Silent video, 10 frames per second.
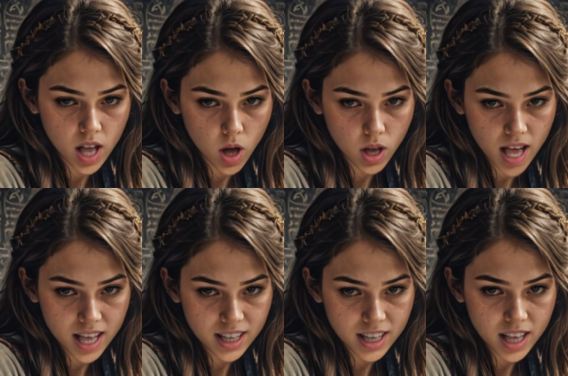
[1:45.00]

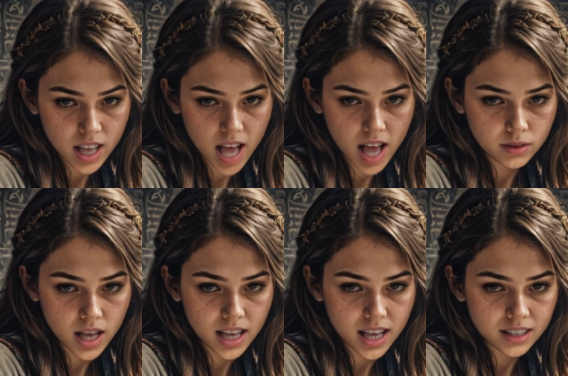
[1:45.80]
Okay, I'm
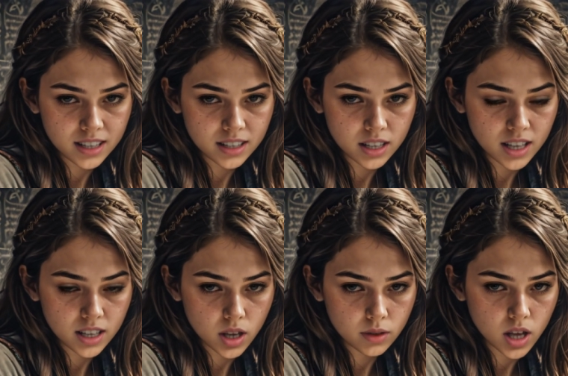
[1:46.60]
getting a little
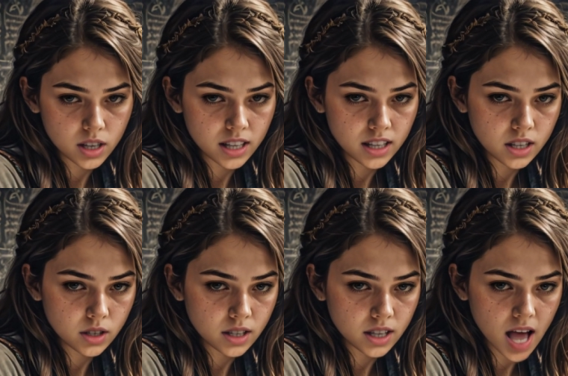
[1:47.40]
too emotional.
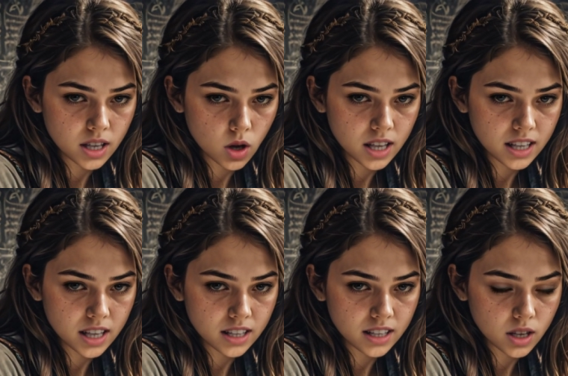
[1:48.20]
I don't want to
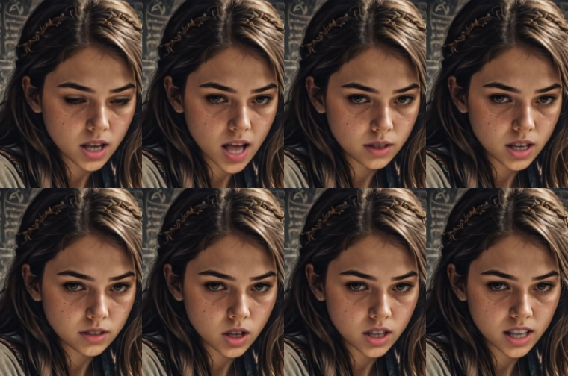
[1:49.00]
start soaking up my
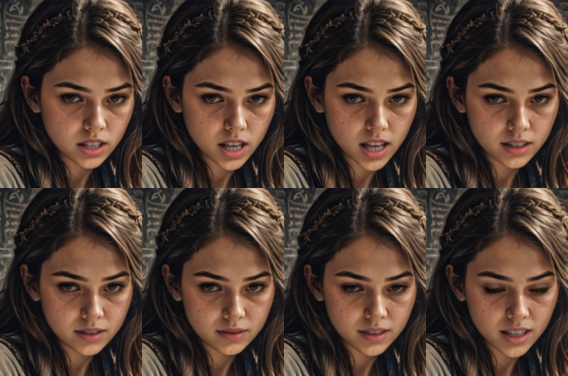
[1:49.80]
phone screen.
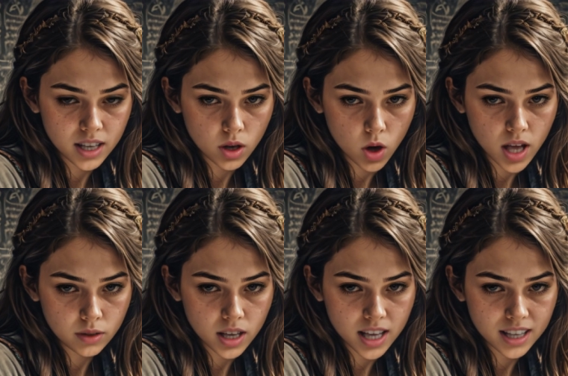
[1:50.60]
What I'm
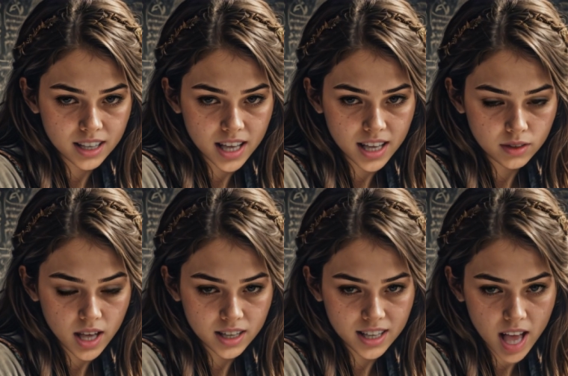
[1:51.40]
really thinking
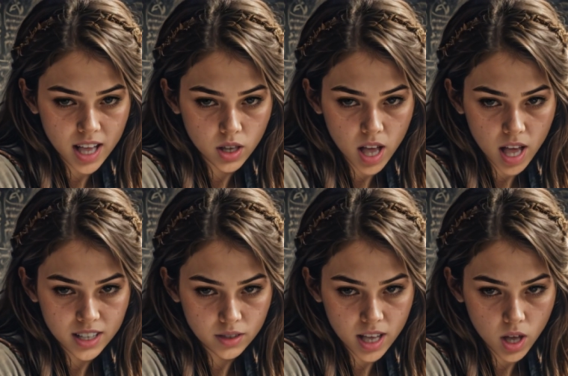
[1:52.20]
about is how long I
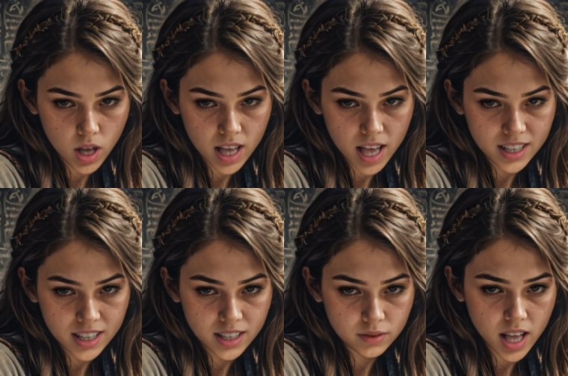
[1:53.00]
should be holding on to
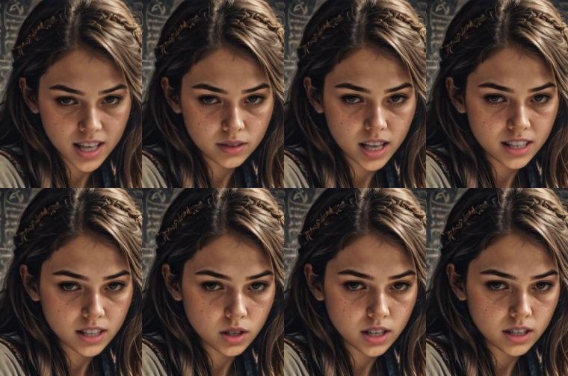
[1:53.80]
this money because
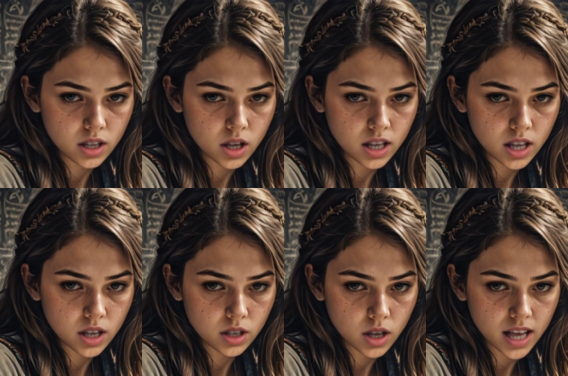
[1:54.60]
only the Lord
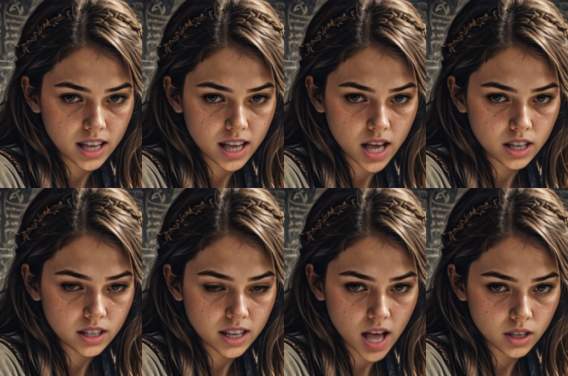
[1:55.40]
knows when I'll get
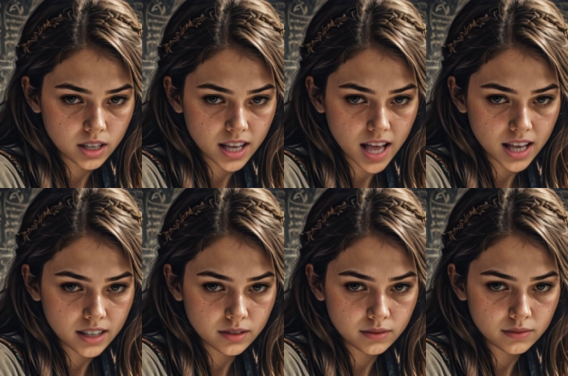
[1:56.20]
$100 again.
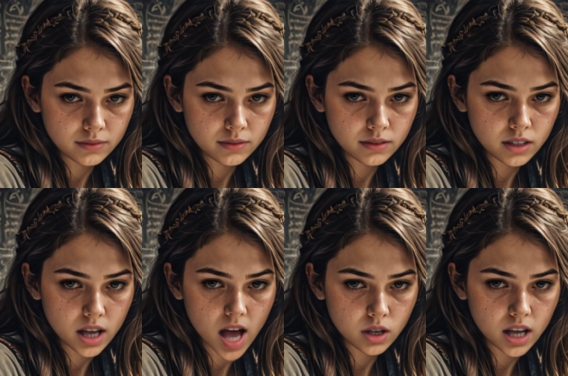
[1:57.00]

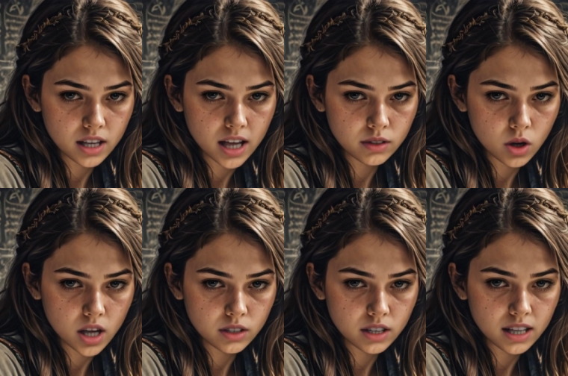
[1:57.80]
I wish I could
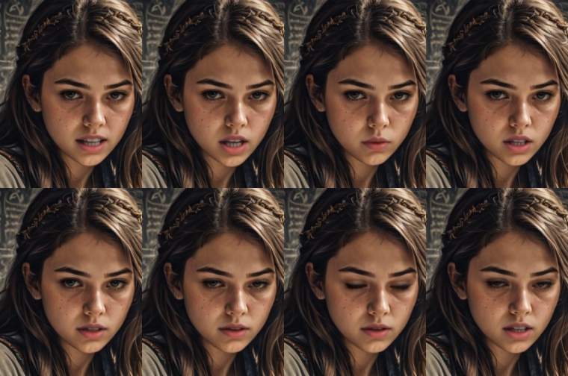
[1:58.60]
work for the summer.
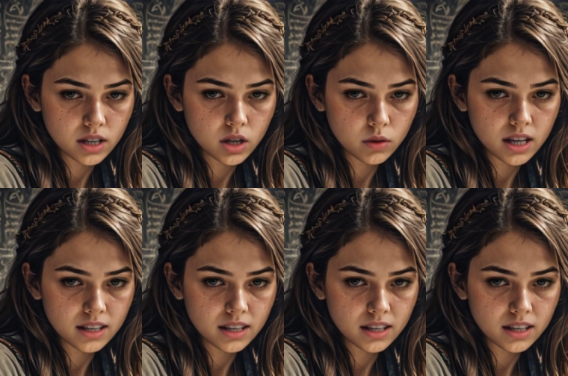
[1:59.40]
But